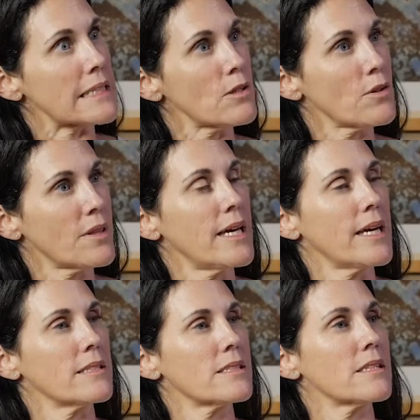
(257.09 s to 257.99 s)
little
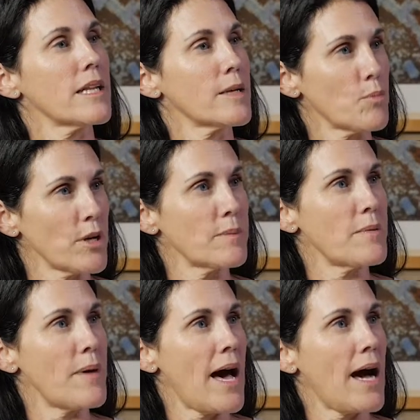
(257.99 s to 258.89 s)
things to bring me
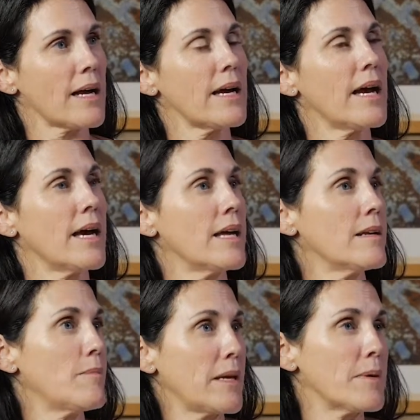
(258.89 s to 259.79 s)
back
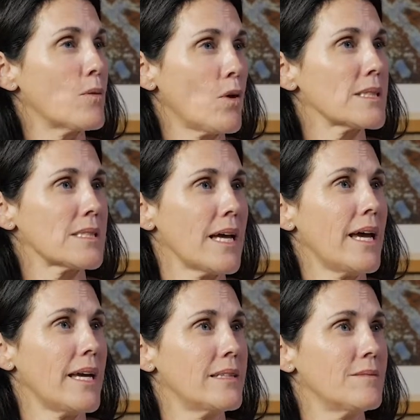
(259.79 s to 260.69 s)
and make me want to stay.